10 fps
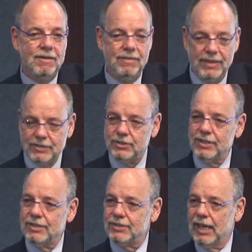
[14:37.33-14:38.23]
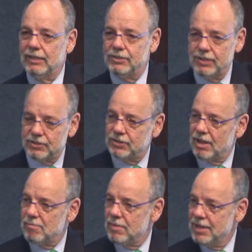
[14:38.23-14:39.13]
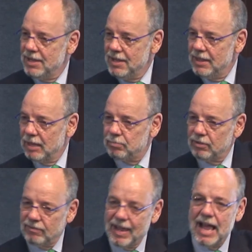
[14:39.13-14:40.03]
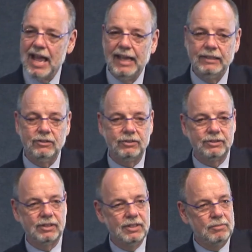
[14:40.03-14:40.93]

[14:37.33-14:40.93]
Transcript: This is a system that provides